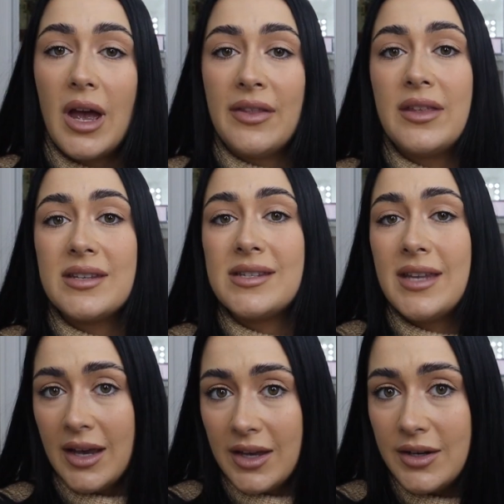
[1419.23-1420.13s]
And then the
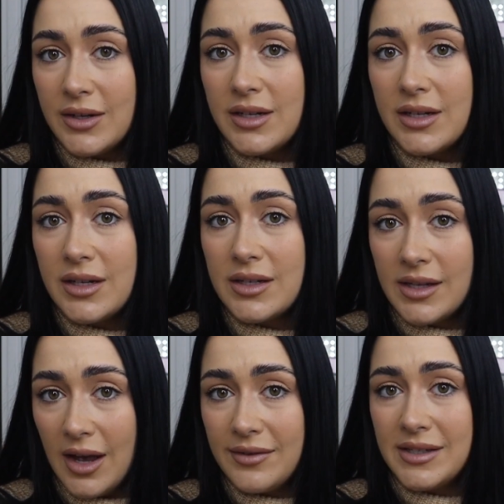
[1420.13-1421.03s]
second
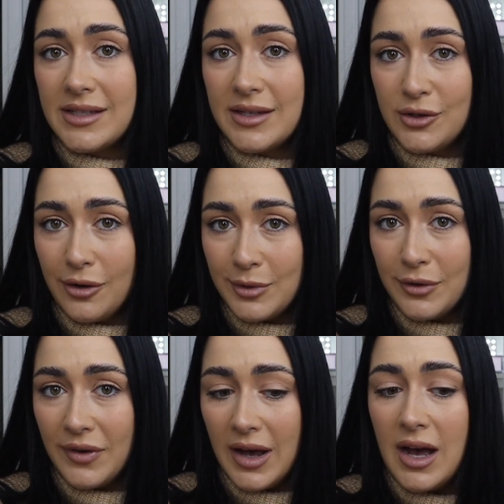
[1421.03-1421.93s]
services I stopped
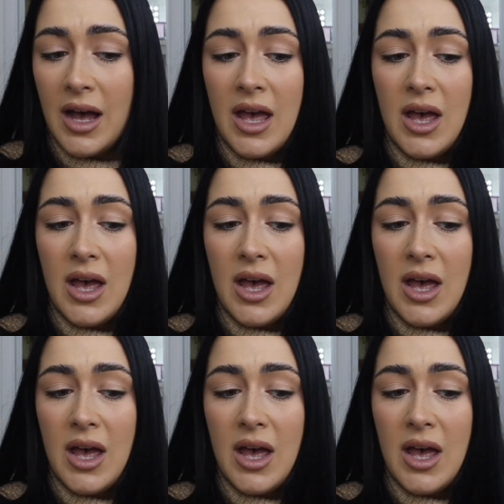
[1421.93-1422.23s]
off at